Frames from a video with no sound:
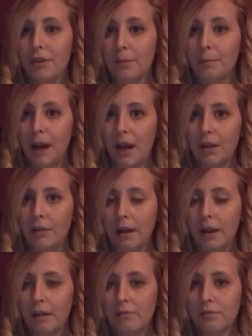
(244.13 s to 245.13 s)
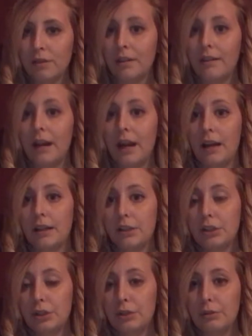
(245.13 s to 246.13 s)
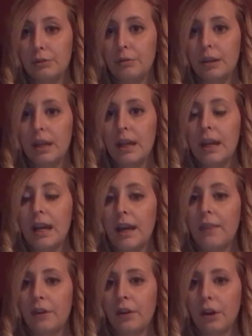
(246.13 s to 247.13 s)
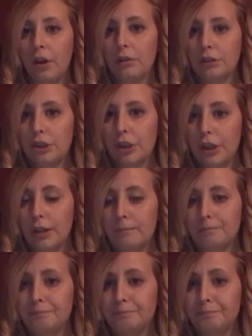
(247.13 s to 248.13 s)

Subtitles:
their background, their attitude, and their culture.